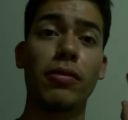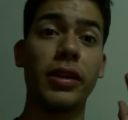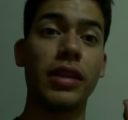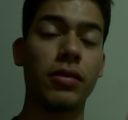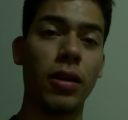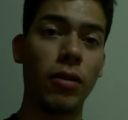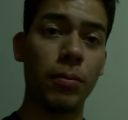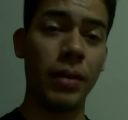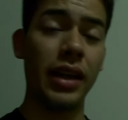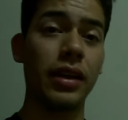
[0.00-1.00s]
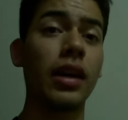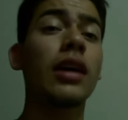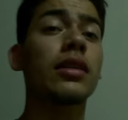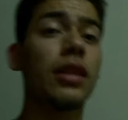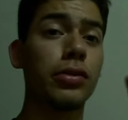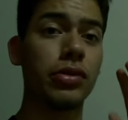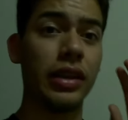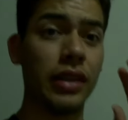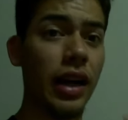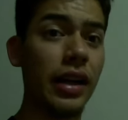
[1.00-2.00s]
We will discover many
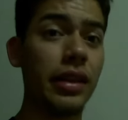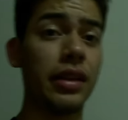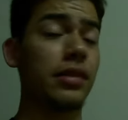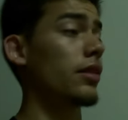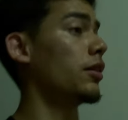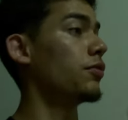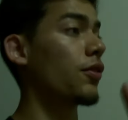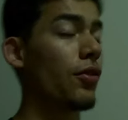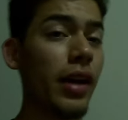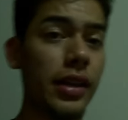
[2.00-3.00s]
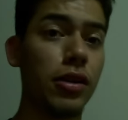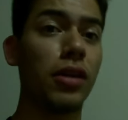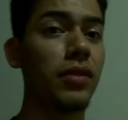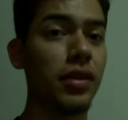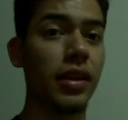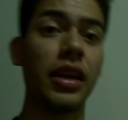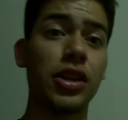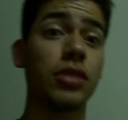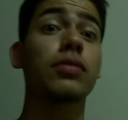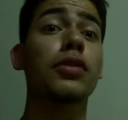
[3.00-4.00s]
different islands, have great
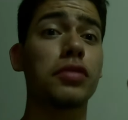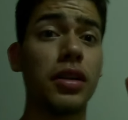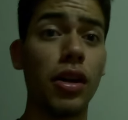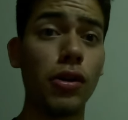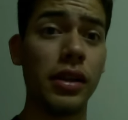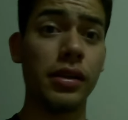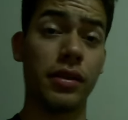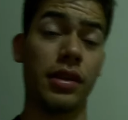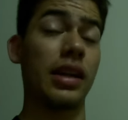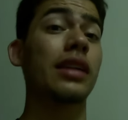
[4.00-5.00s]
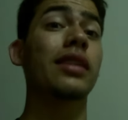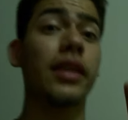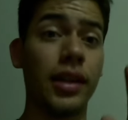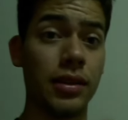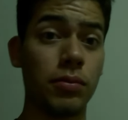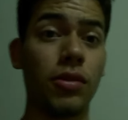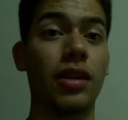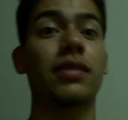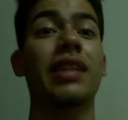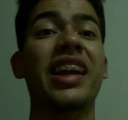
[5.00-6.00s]
conversation with the locals there and a lot
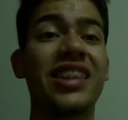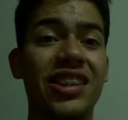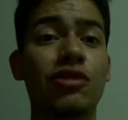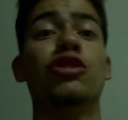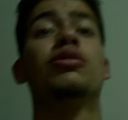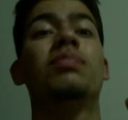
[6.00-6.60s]
more. Stay tuned.